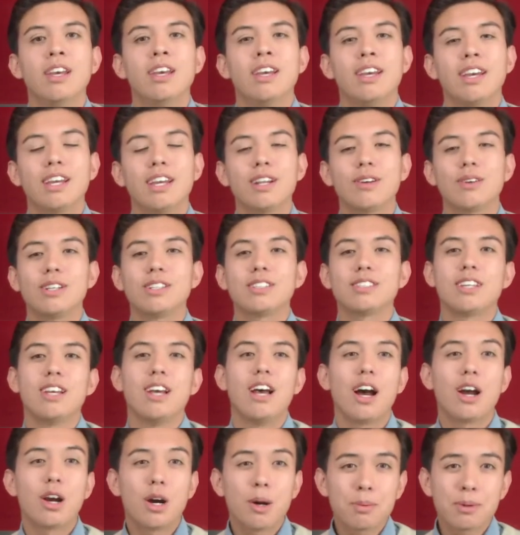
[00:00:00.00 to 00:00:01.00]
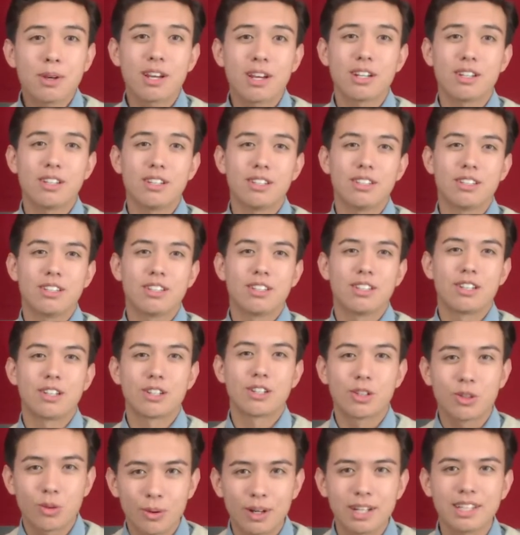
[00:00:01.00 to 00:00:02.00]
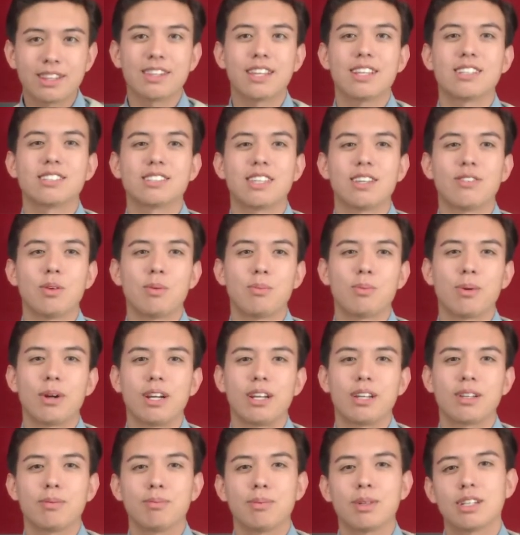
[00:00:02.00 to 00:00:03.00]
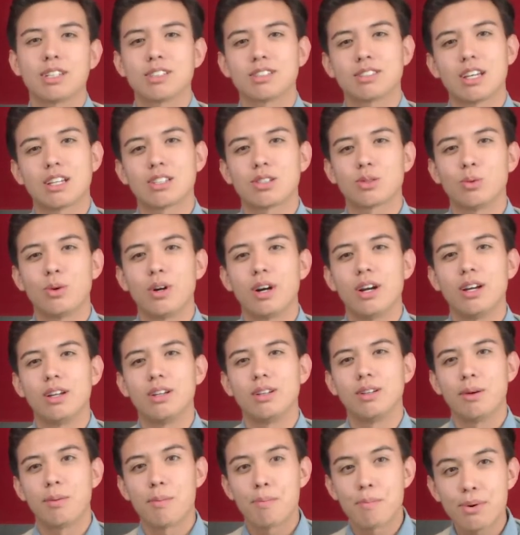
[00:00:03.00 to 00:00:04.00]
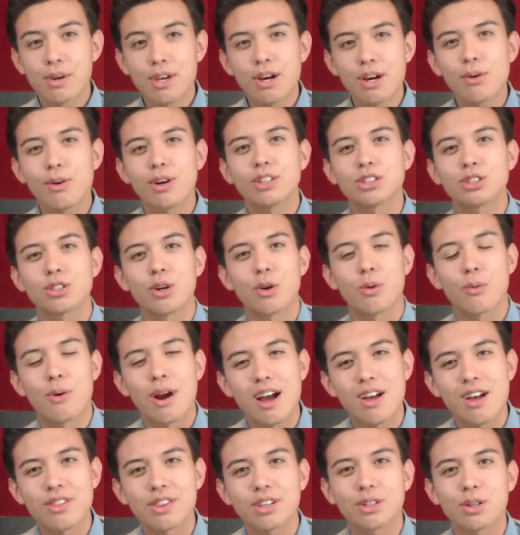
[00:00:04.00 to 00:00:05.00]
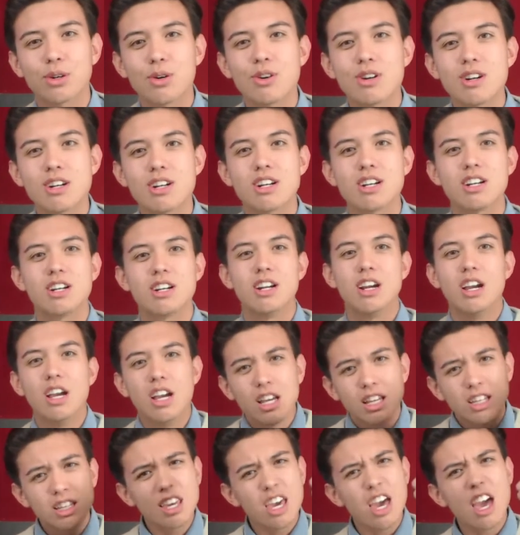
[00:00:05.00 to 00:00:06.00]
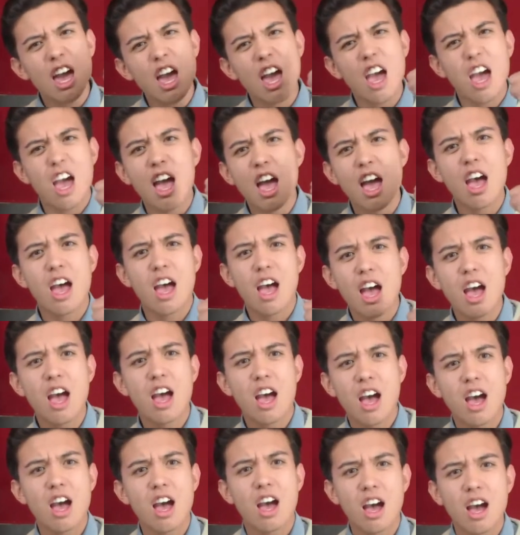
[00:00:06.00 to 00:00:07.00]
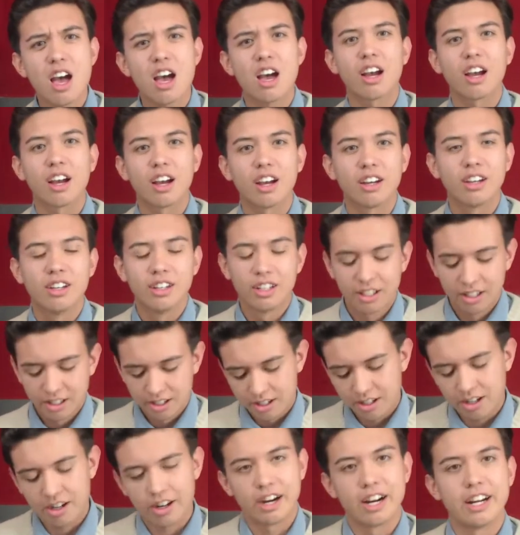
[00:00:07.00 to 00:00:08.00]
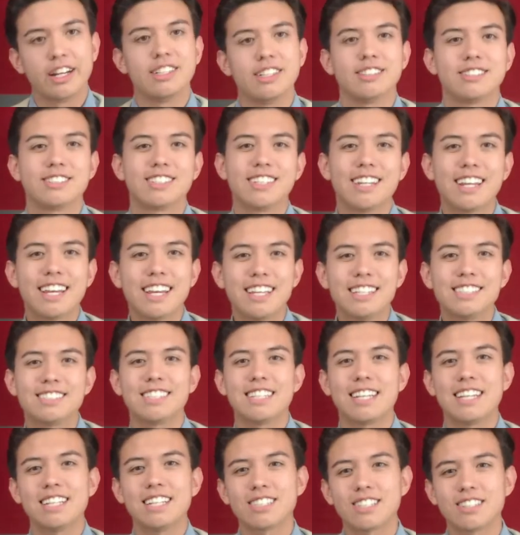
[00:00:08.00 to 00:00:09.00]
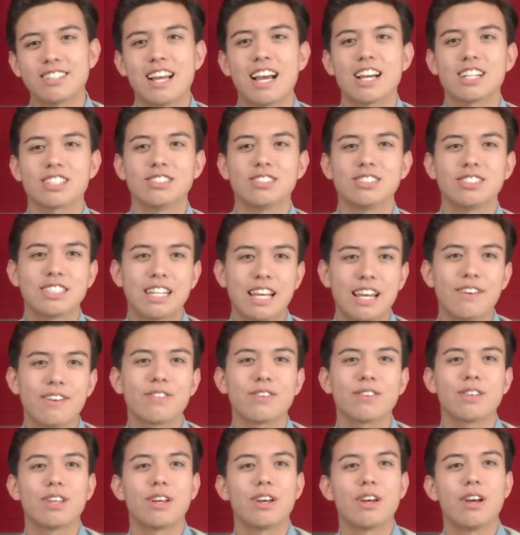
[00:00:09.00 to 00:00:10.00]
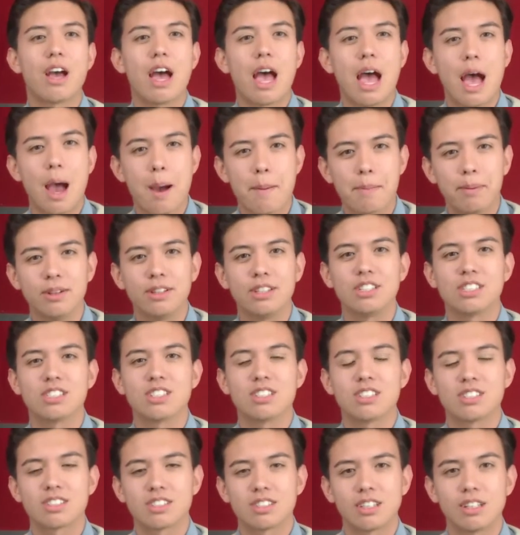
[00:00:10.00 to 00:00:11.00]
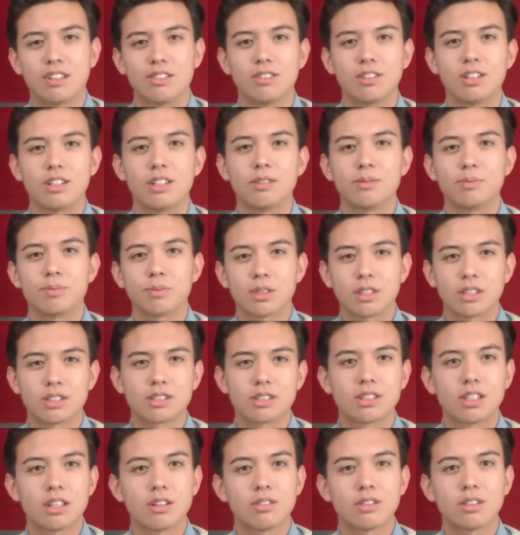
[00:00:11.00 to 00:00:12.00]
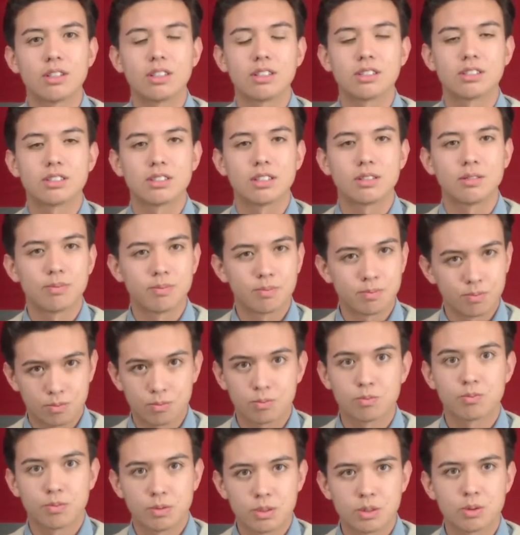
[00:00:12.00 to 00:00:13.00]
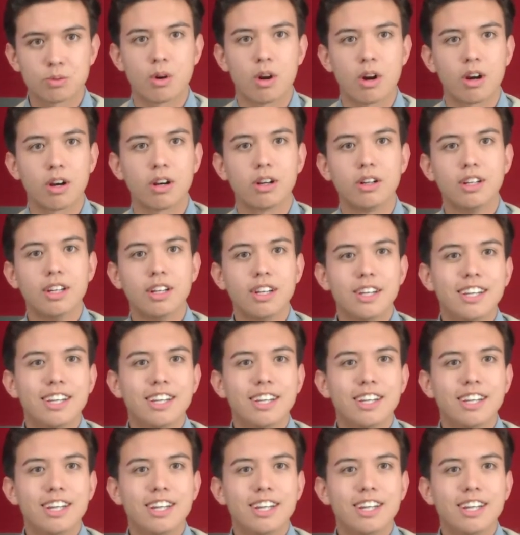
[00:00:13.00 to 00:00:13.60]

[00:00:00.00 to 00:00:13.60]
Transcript: Anyways, I hope you had a great Thanksgiving break, because guess what? POLs are around the corner. Yeah! All right, today is the International Day for the Abolition of Slavery, because slavery is, it's wrong.